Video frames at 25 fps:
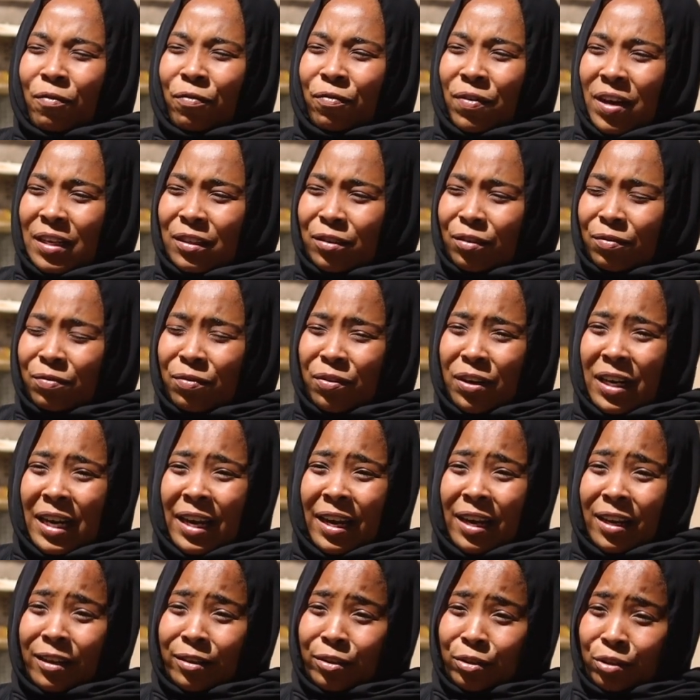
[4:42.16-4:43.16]
First of all, I
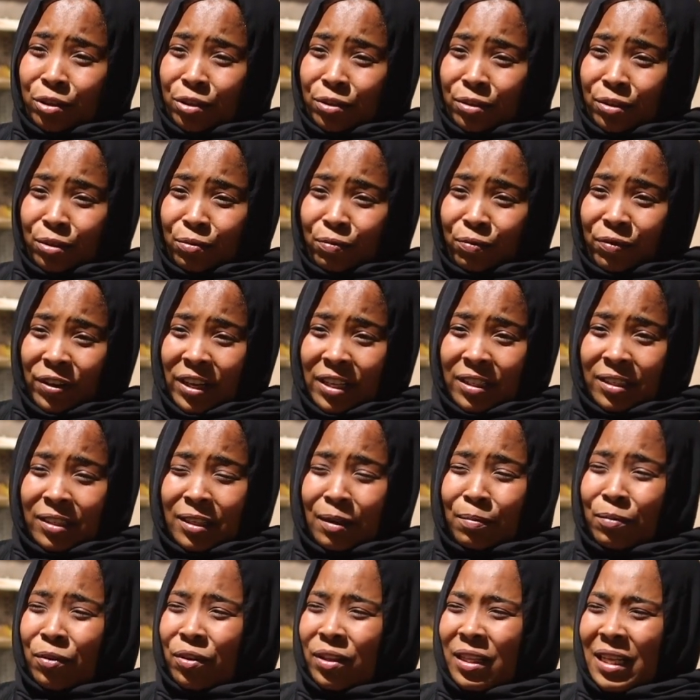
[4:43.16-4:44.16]
had to choose friends.
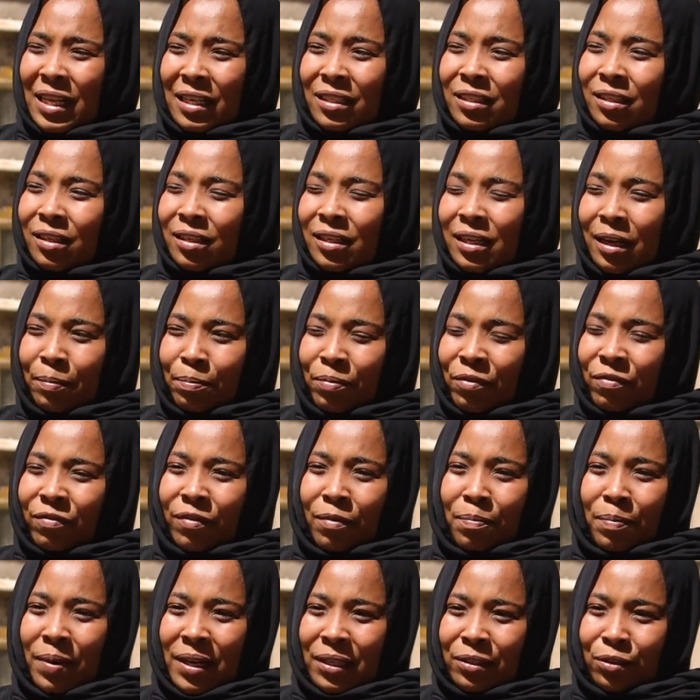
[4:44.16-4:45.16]
I'm not that type of
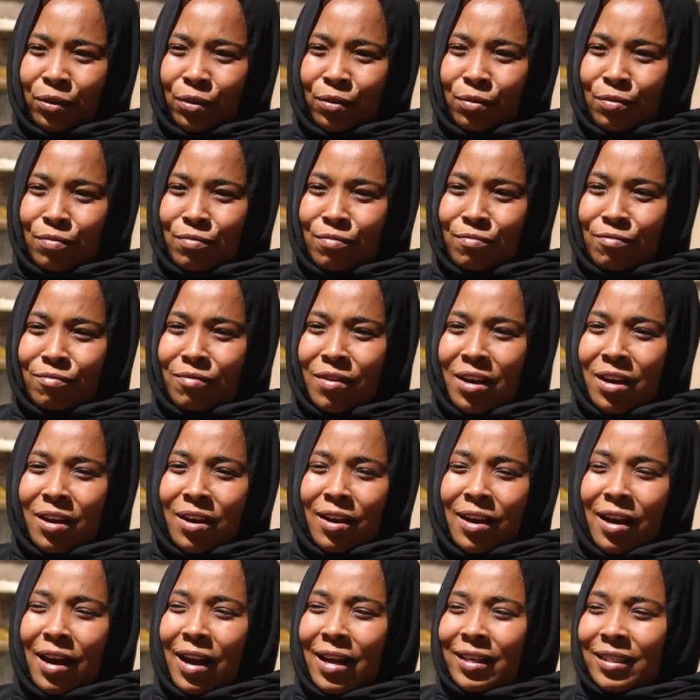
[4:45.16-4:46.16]
a person who
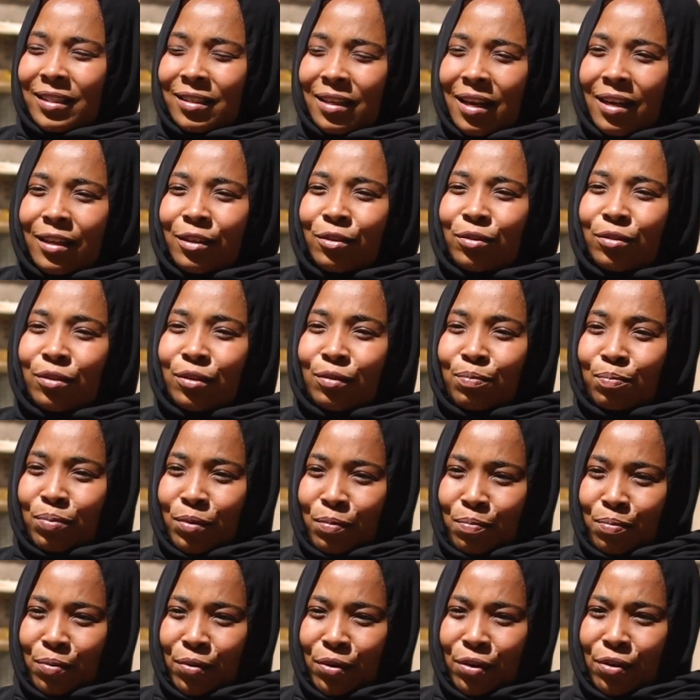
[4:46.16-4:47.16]
actually choose
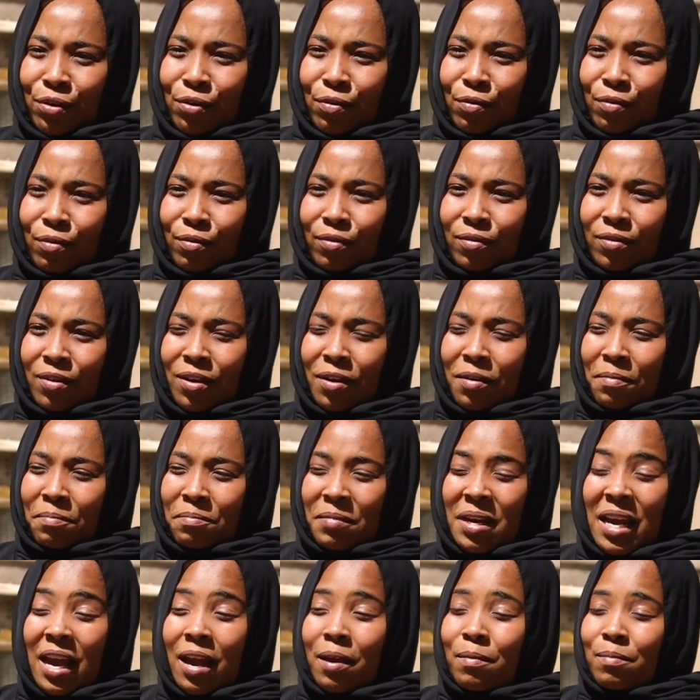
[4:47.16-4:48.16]
people, you know.
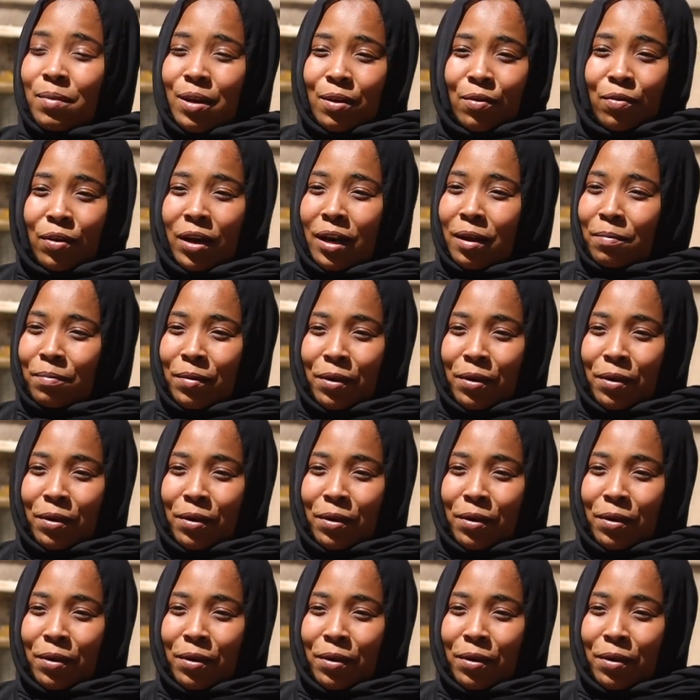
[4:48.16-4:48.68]
Me, I mingle.